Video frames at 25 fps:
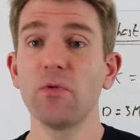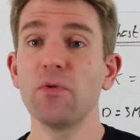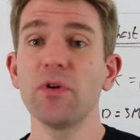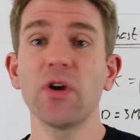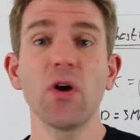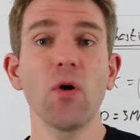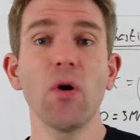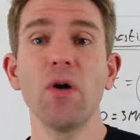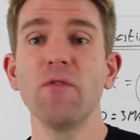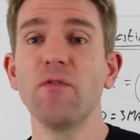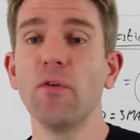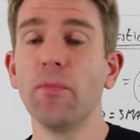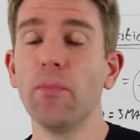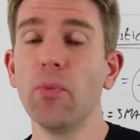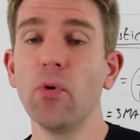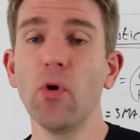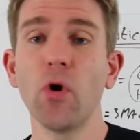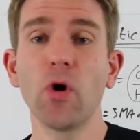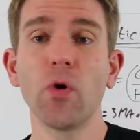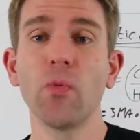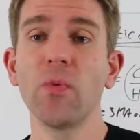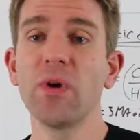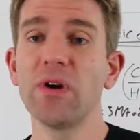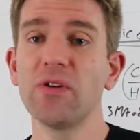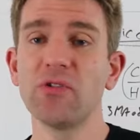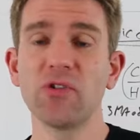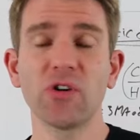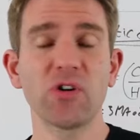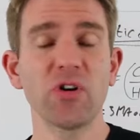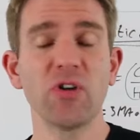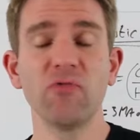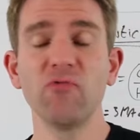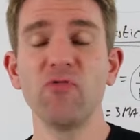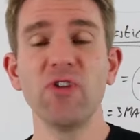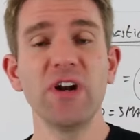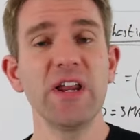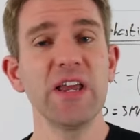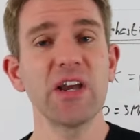when we go overbought and we're in
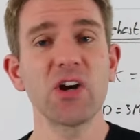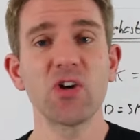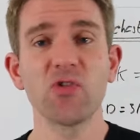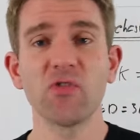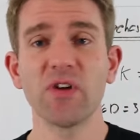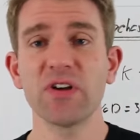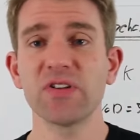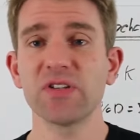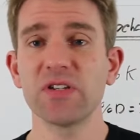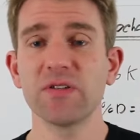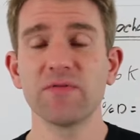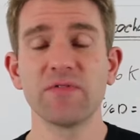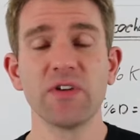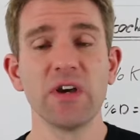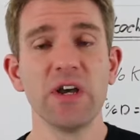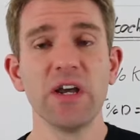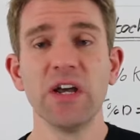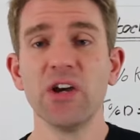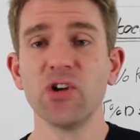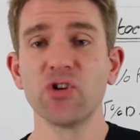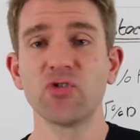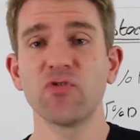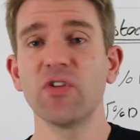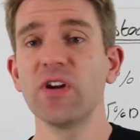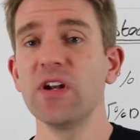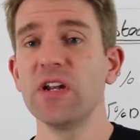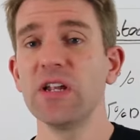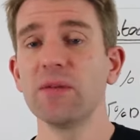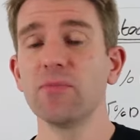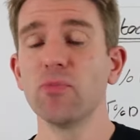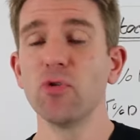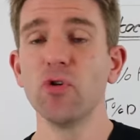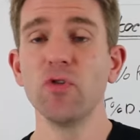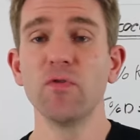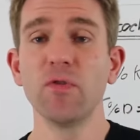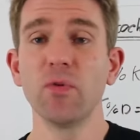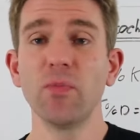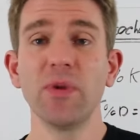a really aggressive trending
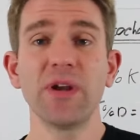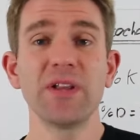movement,